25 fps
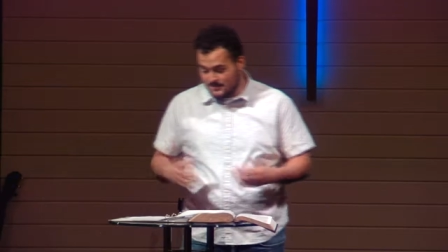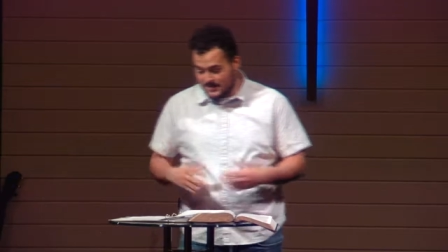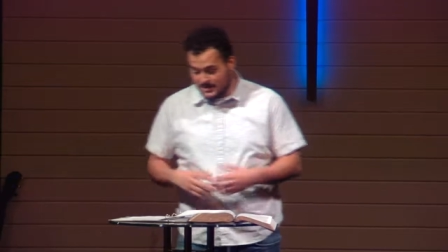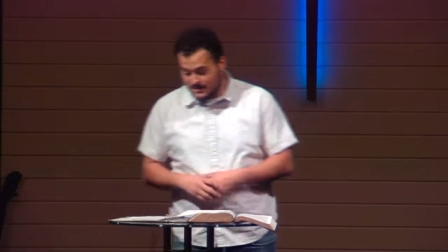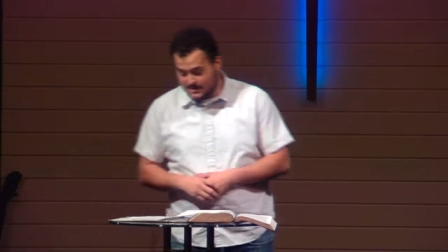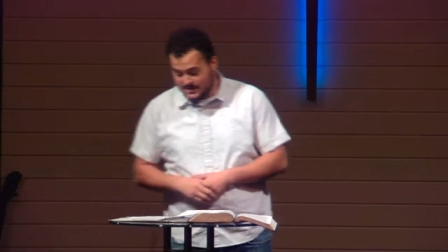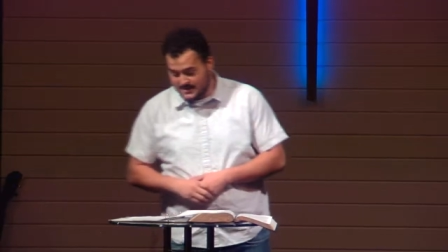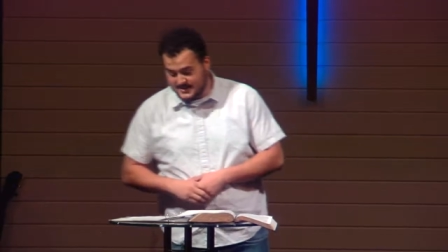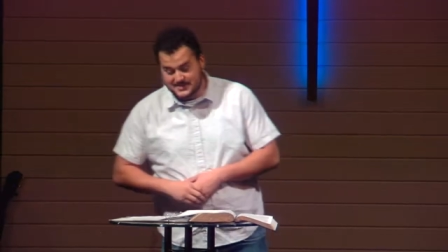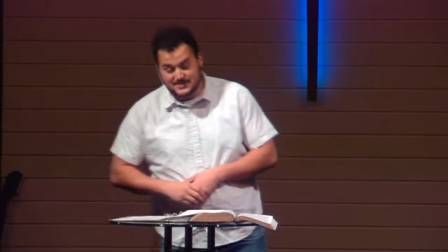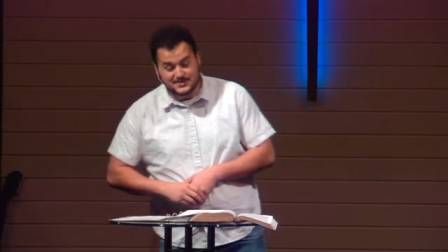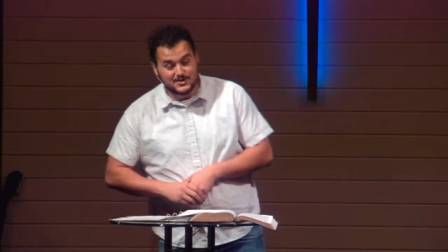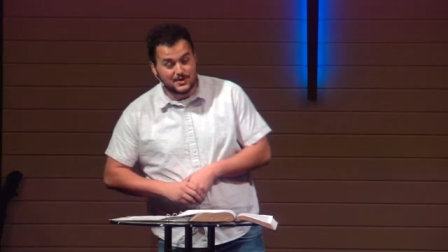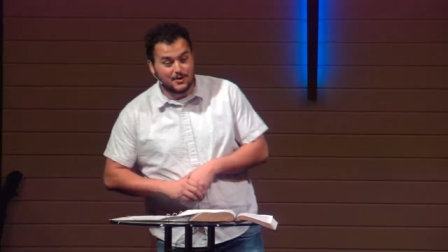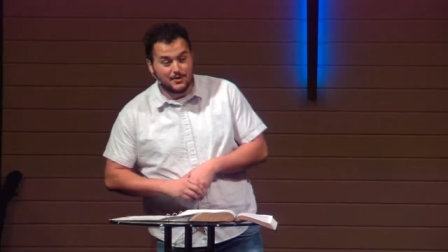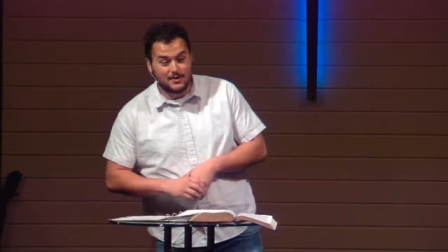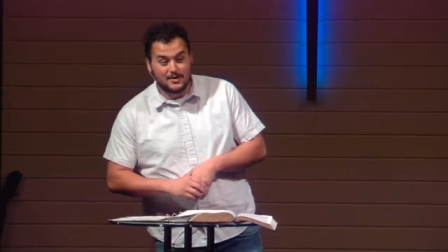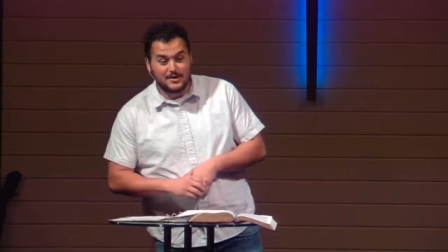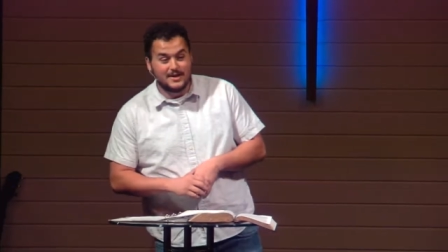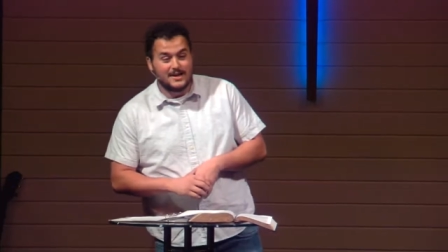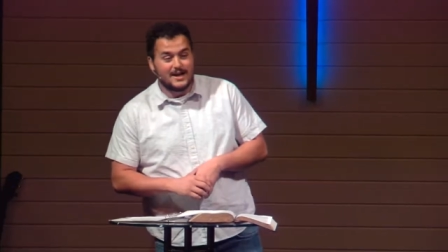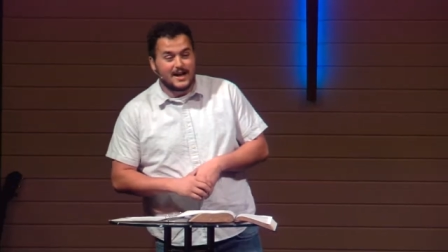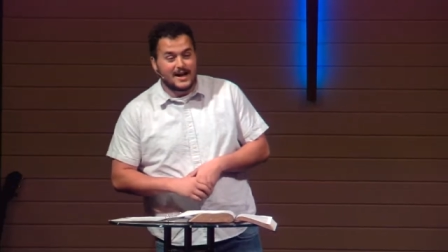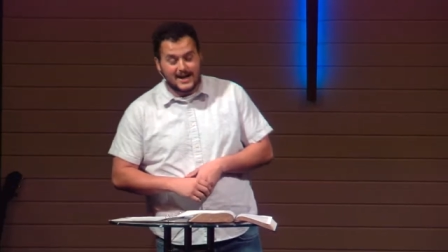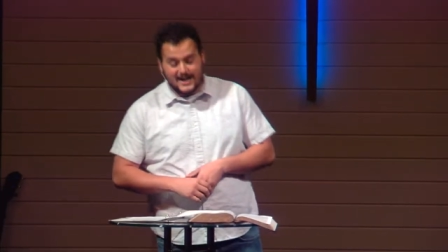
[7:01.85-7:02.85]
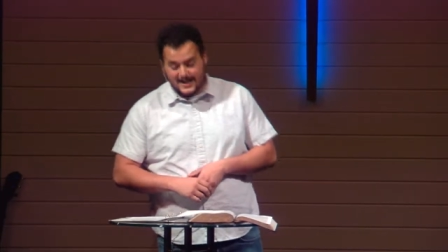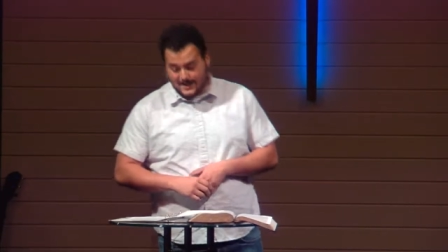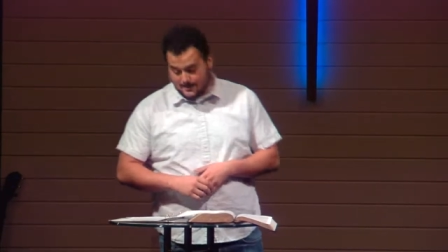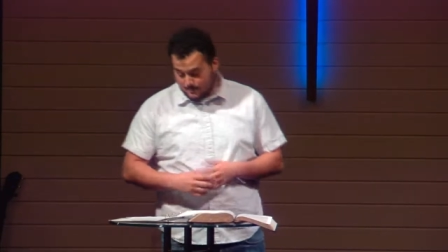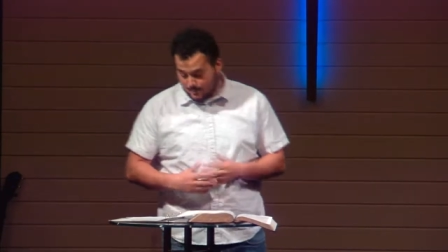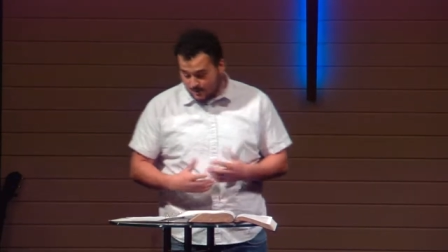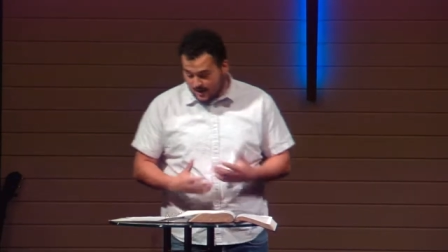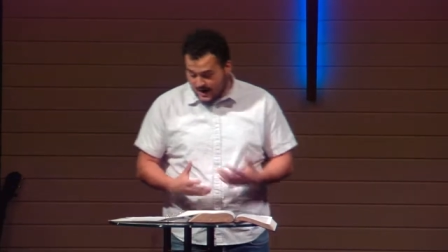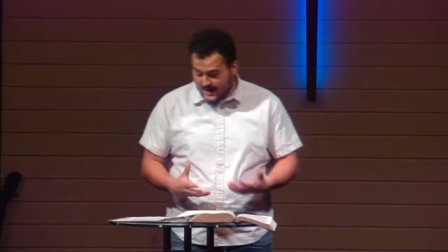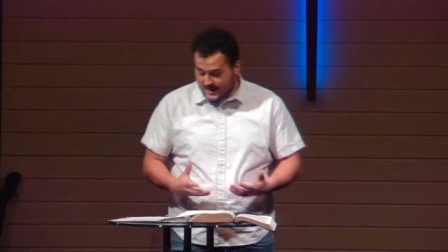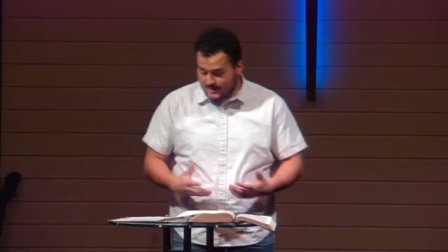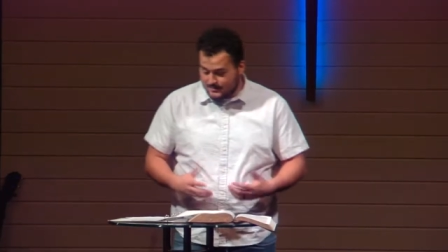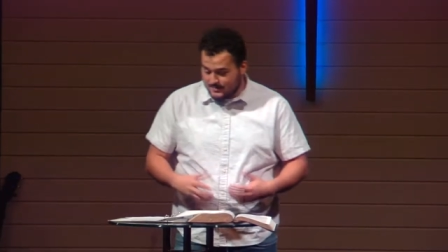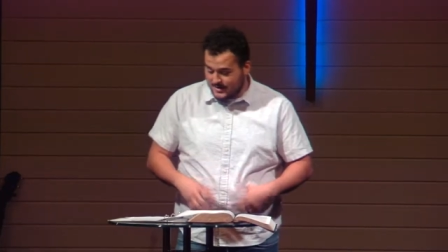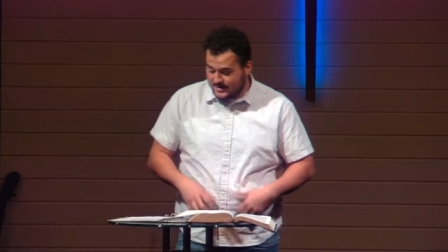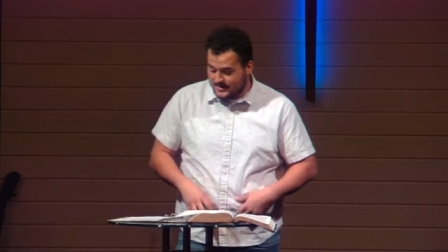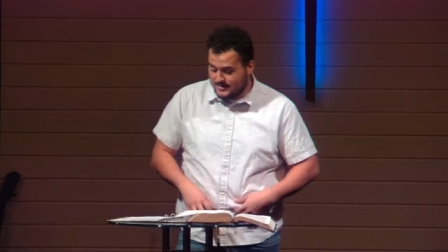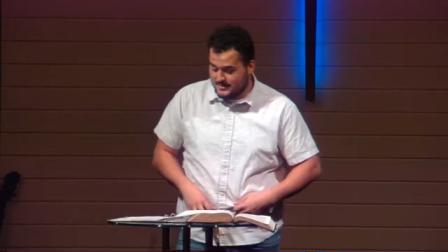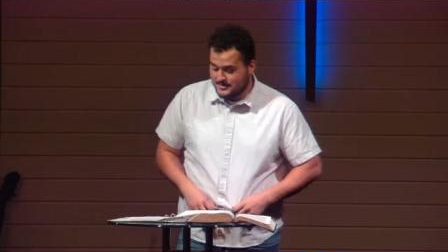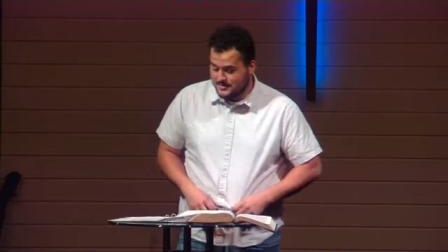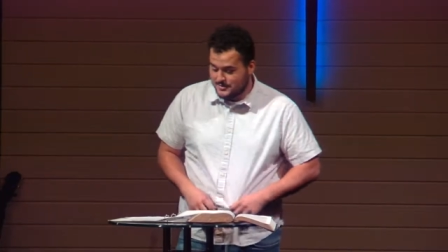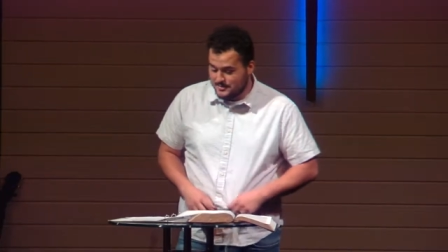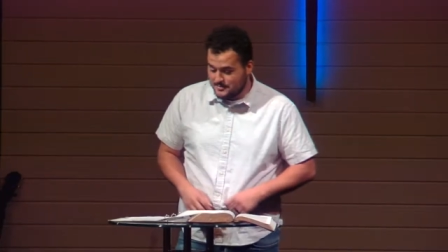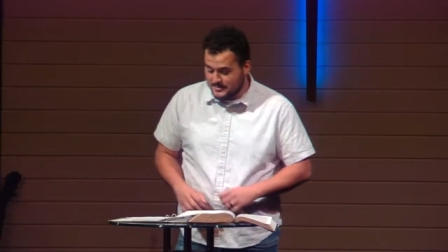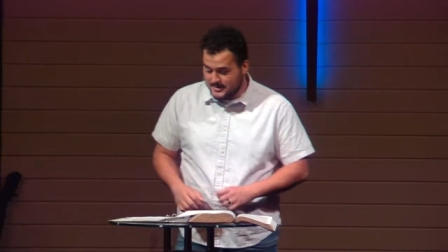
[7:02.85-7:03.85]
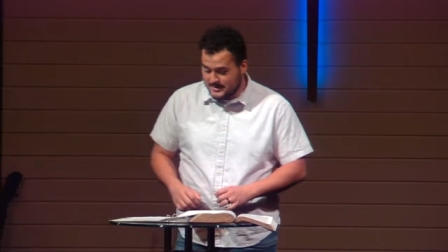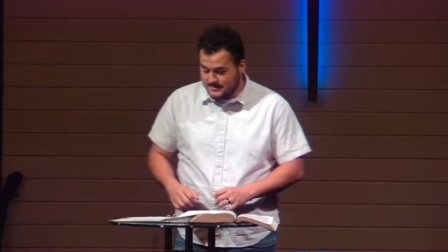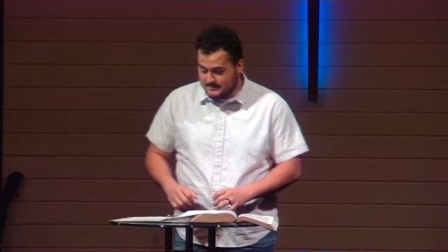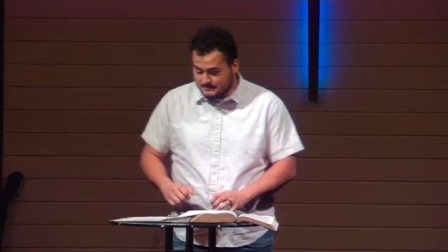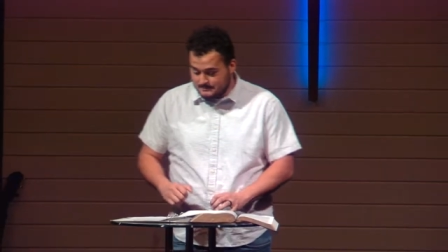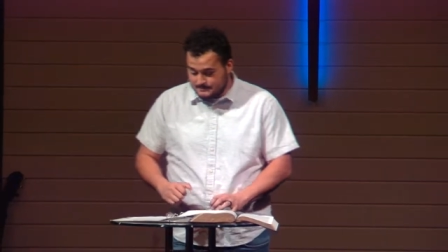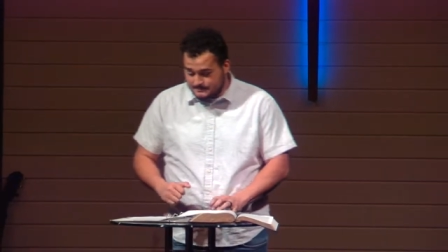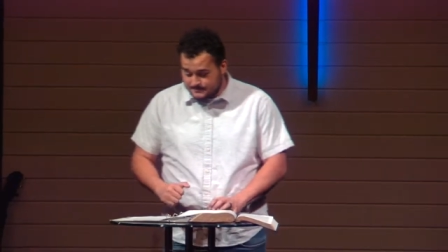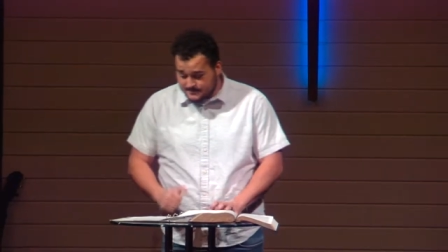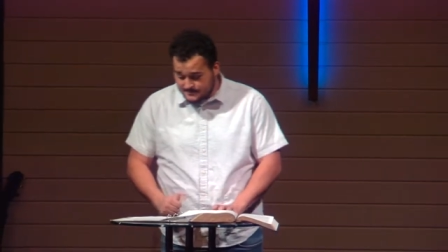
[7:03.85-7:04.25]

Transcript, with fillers: married, so I got to brag about a little bit.